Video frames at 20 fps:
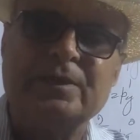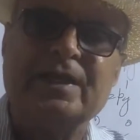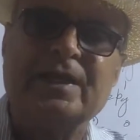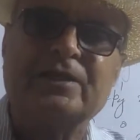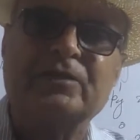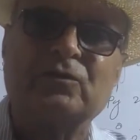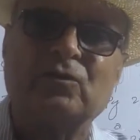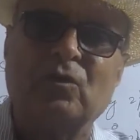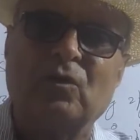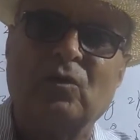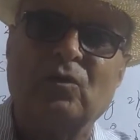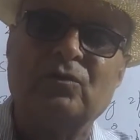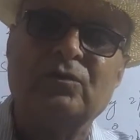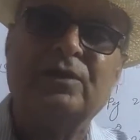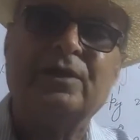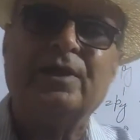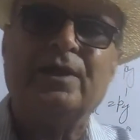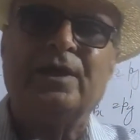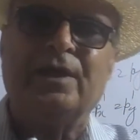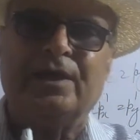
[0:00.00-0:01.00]

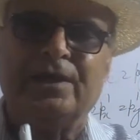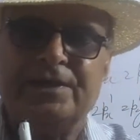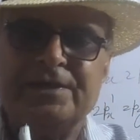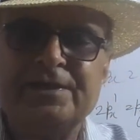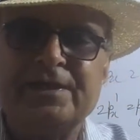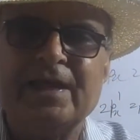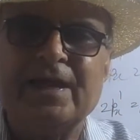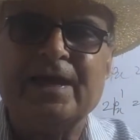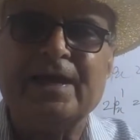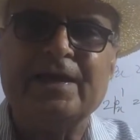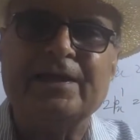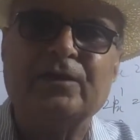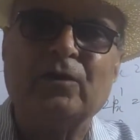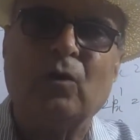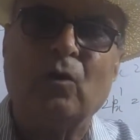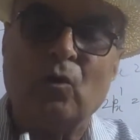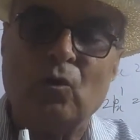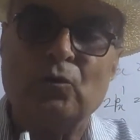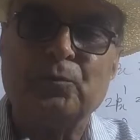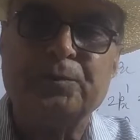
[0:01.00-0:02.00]
electron in
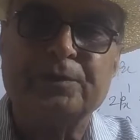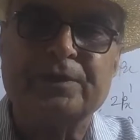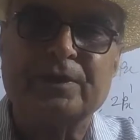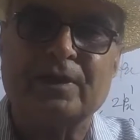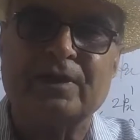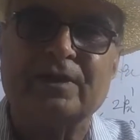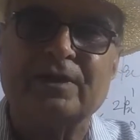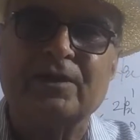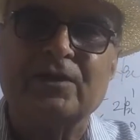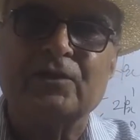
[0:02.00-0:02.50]
an orbital.